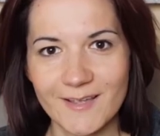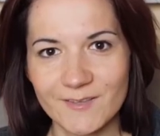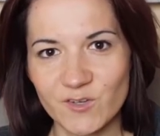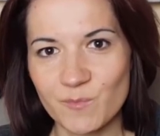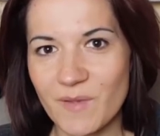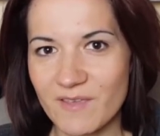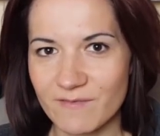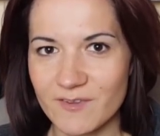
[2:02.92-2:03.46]
under
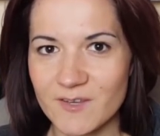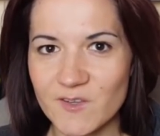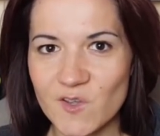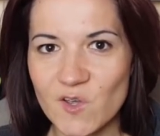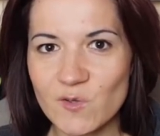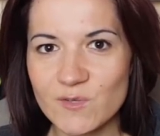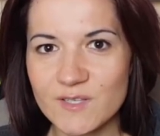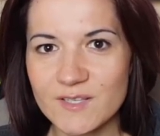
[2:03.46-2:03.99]
my
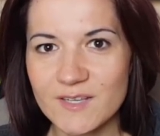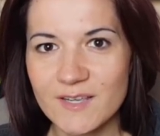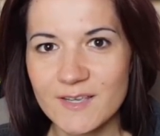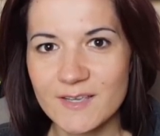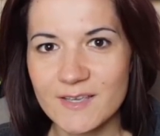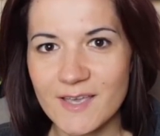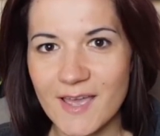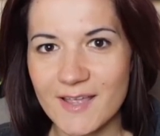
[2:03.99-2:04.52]
videos
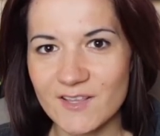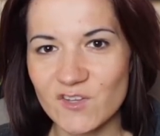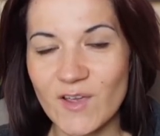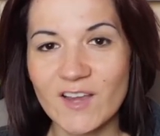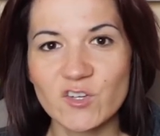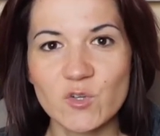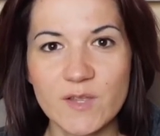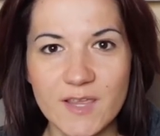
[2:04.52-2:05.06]
and to
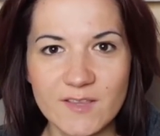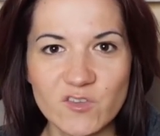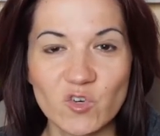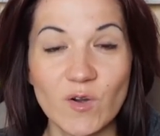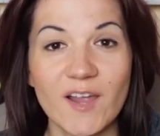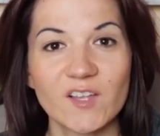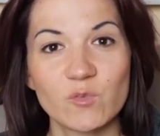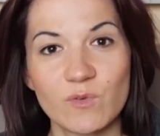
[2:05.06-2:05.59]
actually
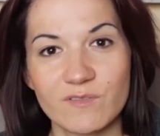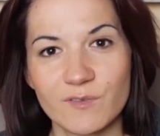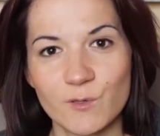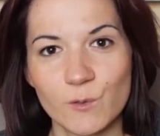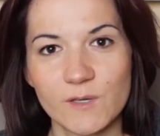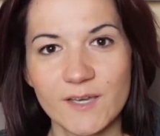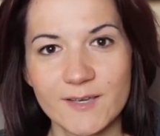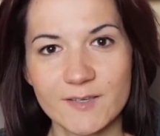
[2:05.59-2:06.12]
interact with
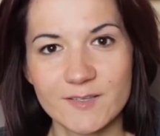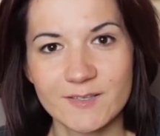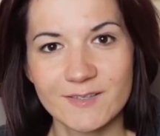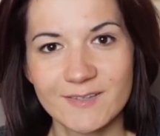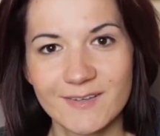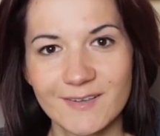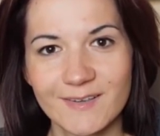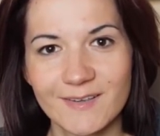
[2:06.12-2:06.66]
you guys.
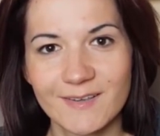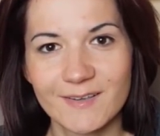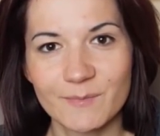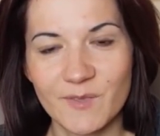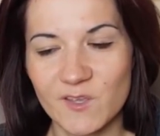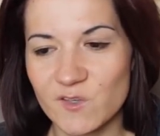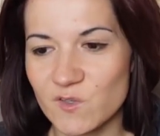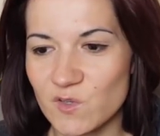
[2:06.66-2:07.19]

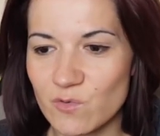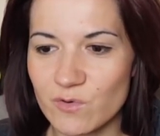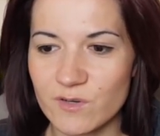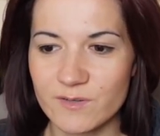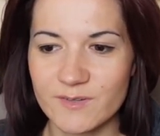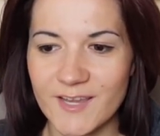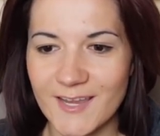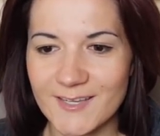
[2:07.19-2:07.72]
Because you were
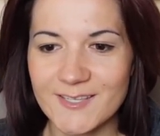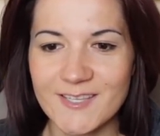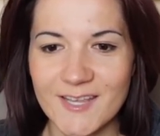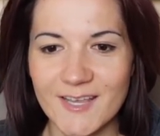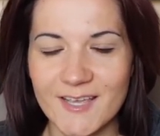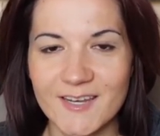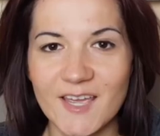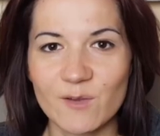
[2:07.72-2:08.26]

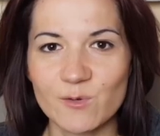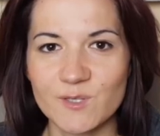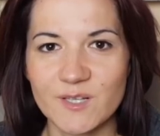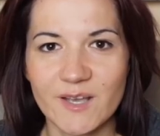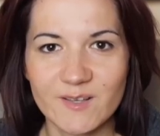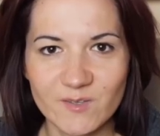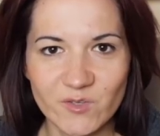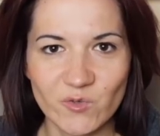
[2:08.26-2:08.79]
texting and I was
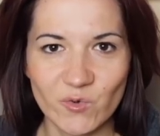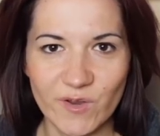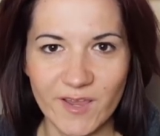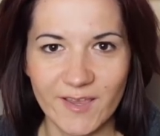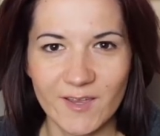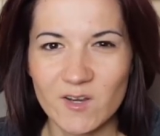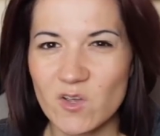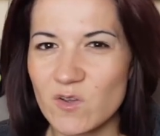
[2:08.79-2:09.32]

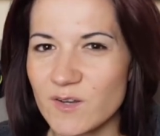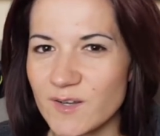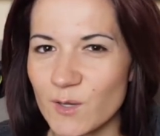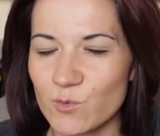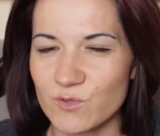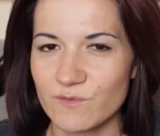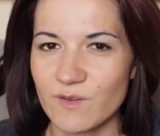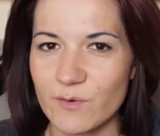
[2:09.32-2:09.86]
answering. I know that I
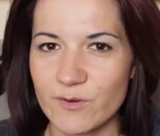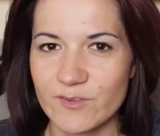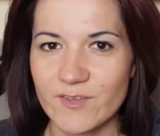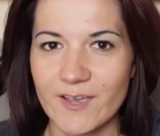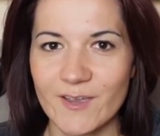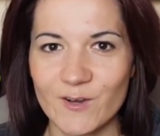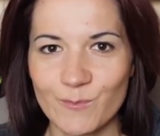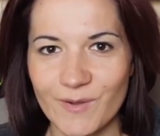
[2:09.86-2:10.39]
was very
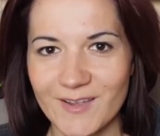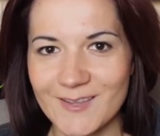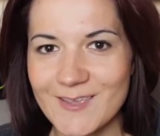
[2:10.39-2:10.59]
tired by